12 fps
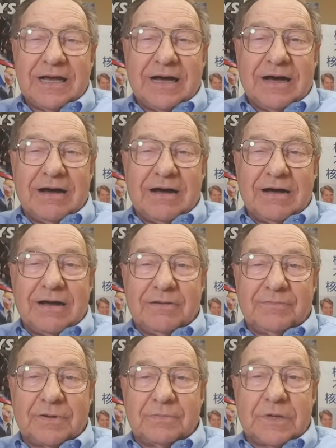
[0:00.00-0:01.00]

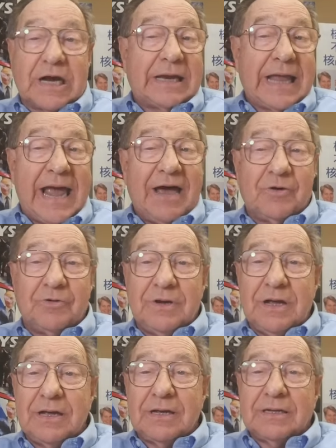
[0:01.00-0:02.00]
clown